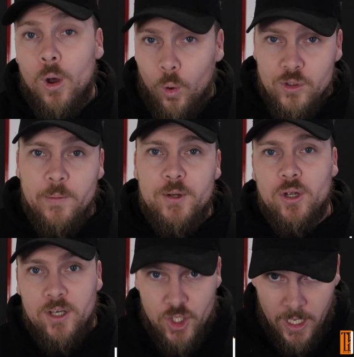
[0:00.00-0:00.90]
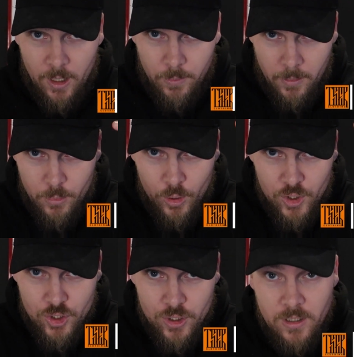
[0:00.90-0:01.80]
Also be sure to check out my
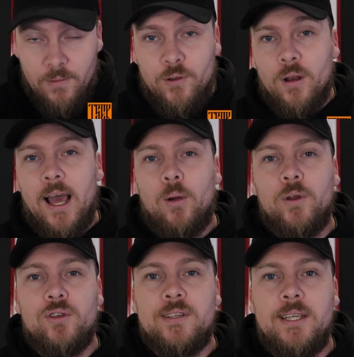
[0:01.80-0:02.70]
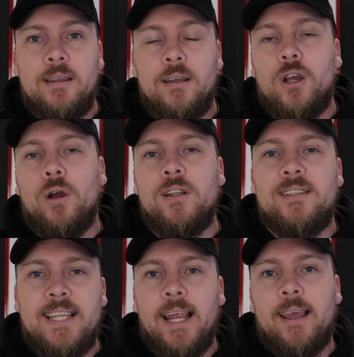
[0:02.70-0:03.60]
merch. If you like what you see then go
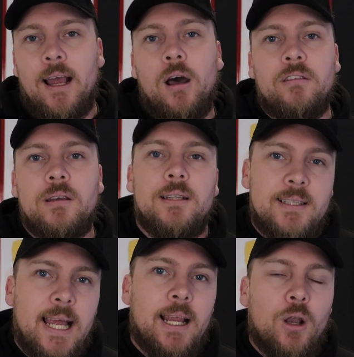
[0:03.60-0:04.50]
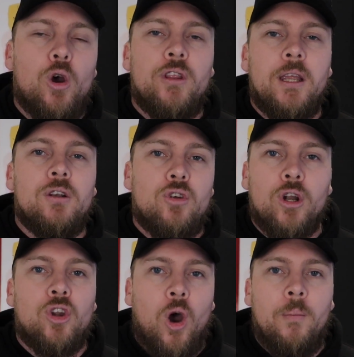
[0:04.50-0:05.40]
and check it out
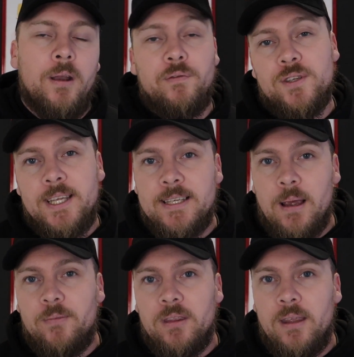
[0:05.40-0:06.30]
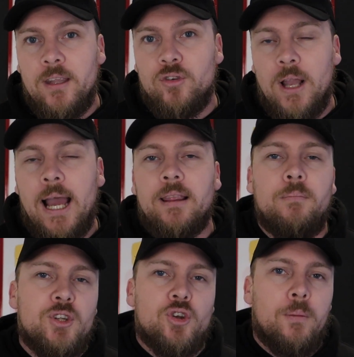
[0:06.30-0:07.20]
tsekclothing.com and if you see something there that you like then
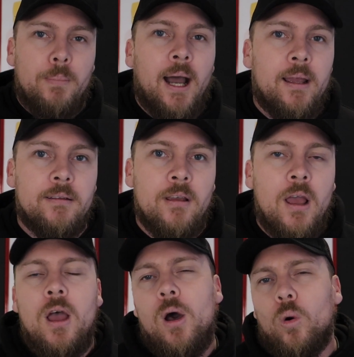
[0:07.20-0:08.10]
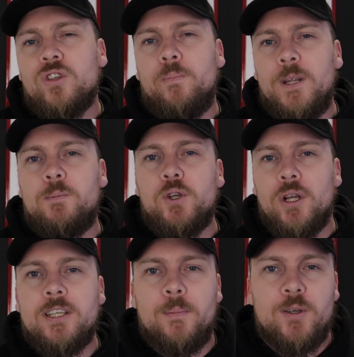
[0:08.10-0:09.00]
be sure to buy it also please be sure
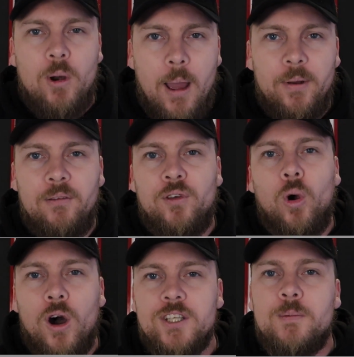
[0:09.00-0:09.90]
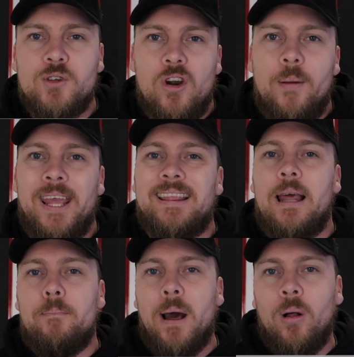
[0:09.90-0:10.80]
to subscribe and if you are subscribed hit
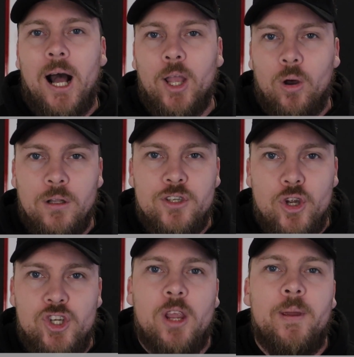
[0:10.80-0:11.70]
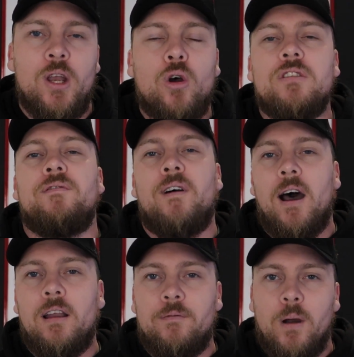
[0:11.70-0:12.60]
that bell icon so that you can be
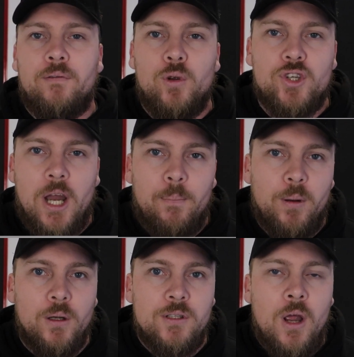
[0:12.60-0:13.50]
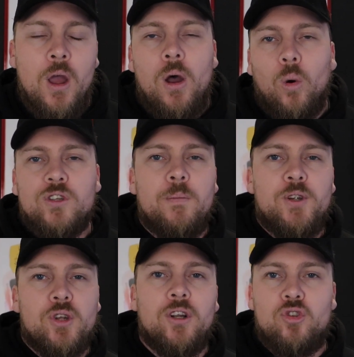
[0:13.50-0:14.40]
notified of my future uploads also be
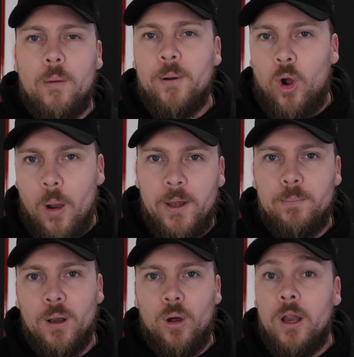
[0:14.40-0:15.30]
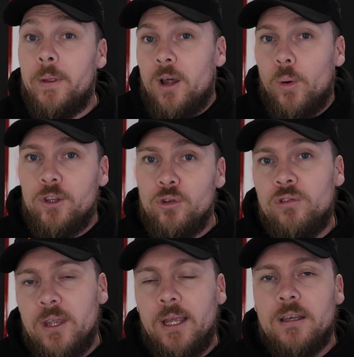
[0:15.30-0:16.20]
sure to drop a comment below let me know what you
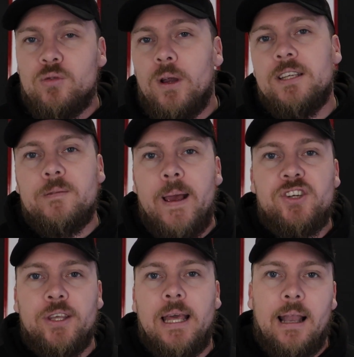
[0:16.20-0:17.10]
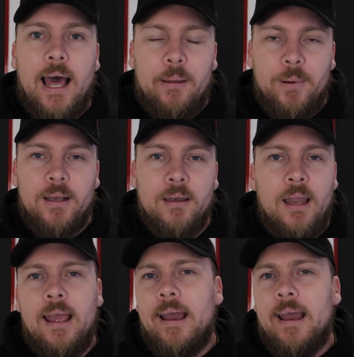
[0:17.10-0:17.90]
think as well as smashing that like button